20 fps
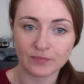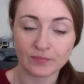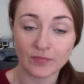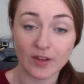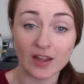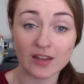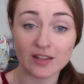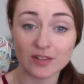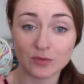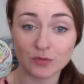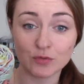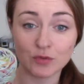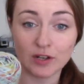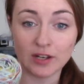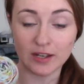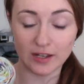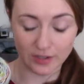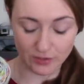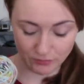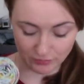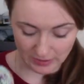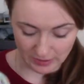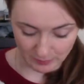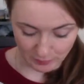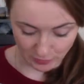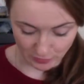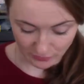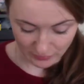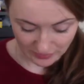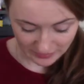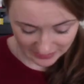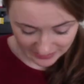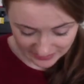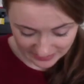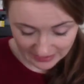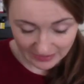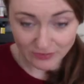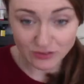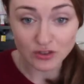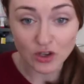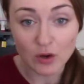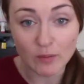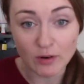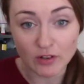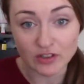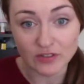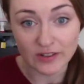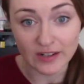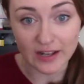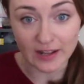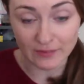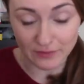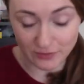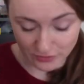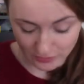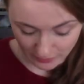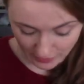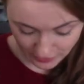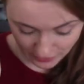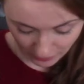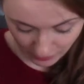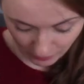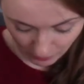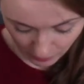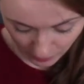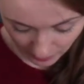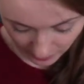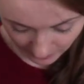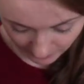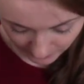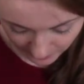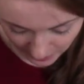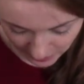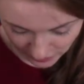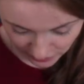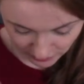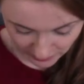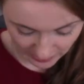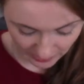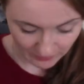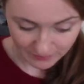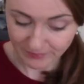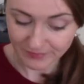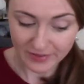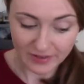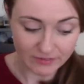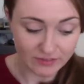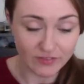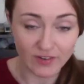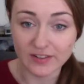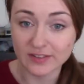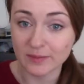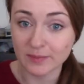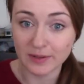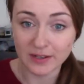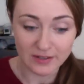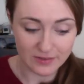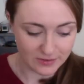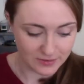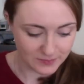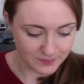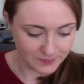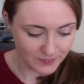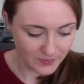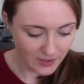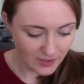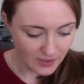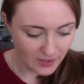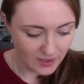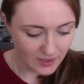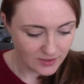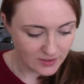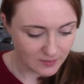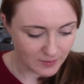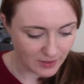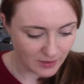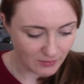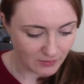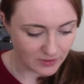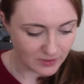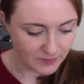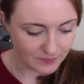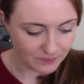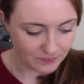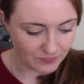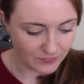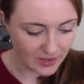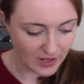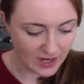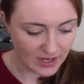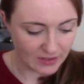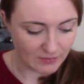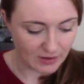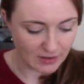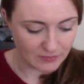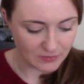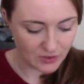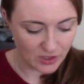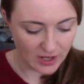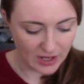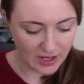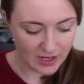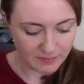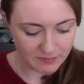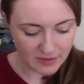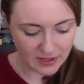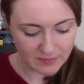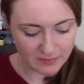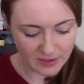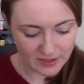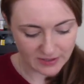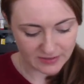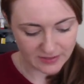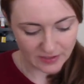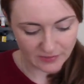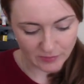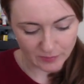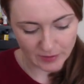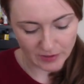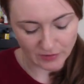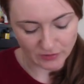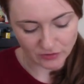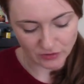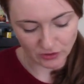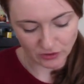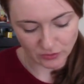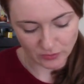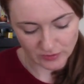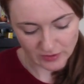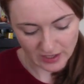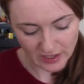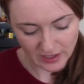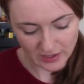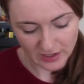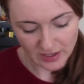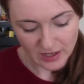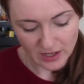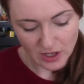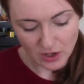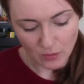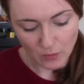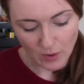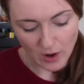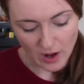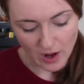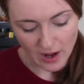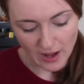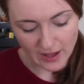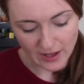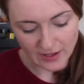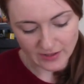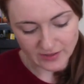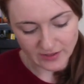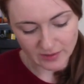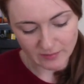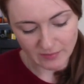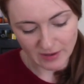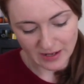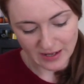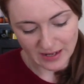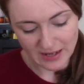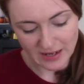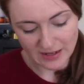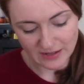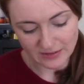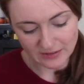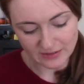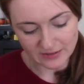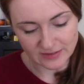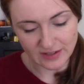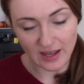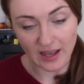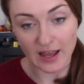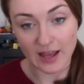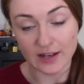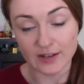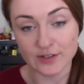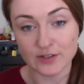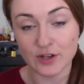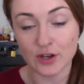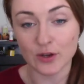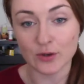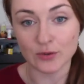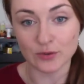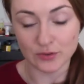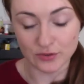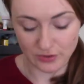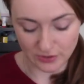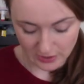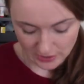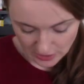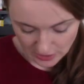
And it's really beautiful. And I still have so much of it left, so I don't know what I'm going to do now to find something else to make with them. Anyway, so I had made myself a pair of socks with that, where I had done my heels and toes